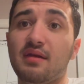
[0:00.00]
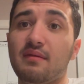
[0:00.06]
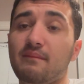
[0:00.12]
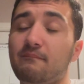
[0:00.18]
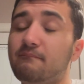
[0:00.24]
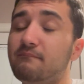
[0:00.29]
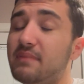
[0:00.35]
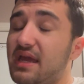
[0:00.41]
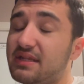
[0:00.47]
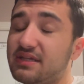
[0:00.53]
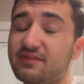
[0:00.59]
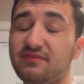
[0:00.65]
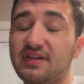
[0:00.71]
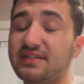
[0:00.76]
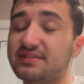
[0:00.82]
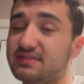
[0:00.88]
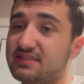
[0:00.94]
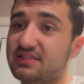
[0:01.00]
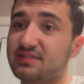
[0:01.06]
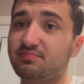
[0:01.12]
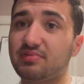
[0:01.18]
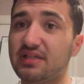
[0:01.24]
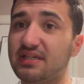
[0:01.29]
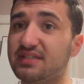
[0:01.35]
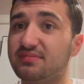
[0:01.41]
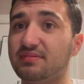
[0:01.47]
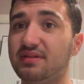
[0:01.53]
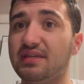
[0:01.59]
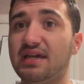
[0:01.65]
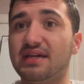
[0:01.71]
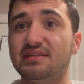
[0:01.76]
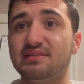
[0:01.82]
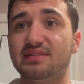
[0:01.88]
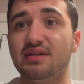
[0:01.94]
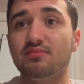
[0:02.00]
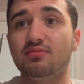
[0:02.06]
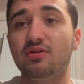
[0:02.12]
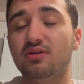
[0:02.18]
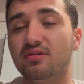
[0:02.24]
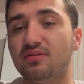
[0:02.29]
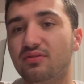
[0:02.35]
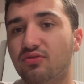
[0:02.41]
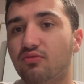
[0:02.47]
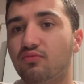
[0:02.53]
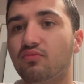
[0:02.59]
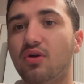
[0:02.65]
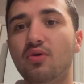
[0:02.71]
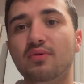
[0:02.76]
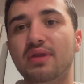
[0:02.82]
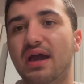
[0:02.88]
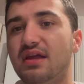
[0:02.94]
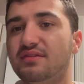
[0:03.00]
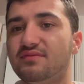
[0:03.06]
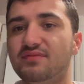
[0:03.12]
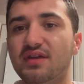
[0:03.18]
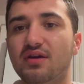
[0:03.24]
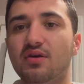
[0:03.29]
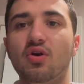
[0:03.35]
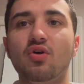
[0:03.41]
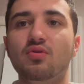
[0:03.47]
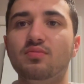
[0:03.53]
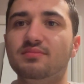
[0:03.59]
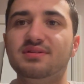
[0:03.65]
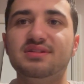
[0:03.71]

Many faced displacement as they were thrown out of their homes